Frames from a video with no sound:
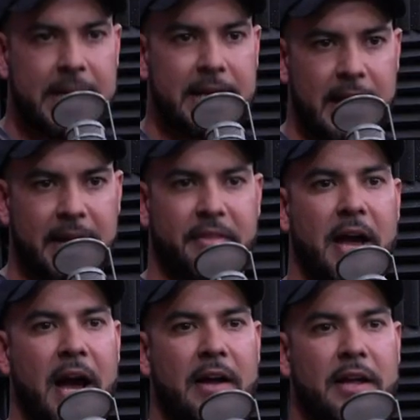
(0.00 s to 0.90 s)
like
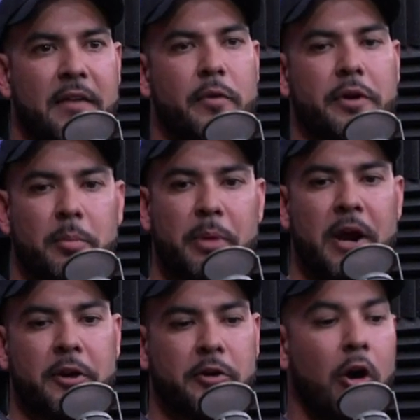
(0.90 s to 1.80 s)
that, if we are
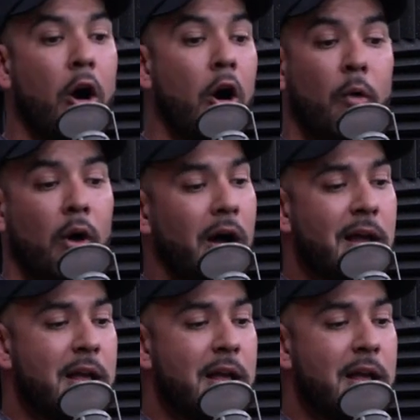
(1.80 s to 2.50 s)
comparing, you go, oh well,